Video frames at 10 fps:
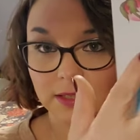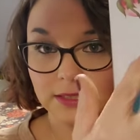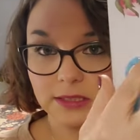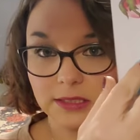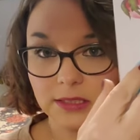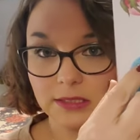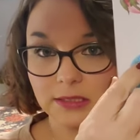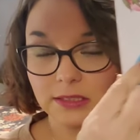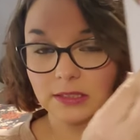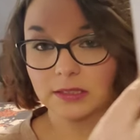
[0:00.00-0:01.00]
It says,
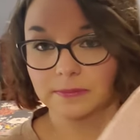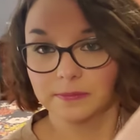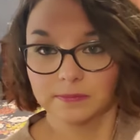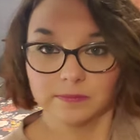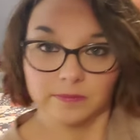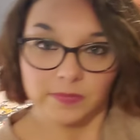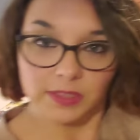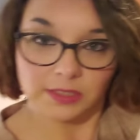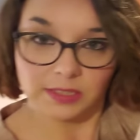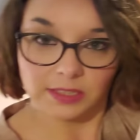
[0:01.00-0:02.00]
this
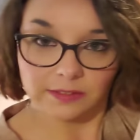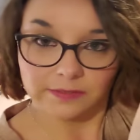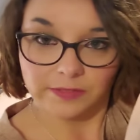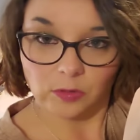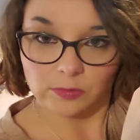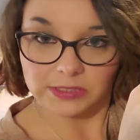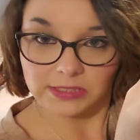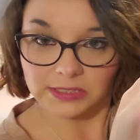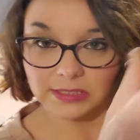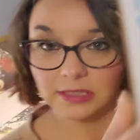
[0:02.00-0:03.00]
is like a foam and
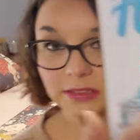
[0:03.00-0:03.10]
sticks out.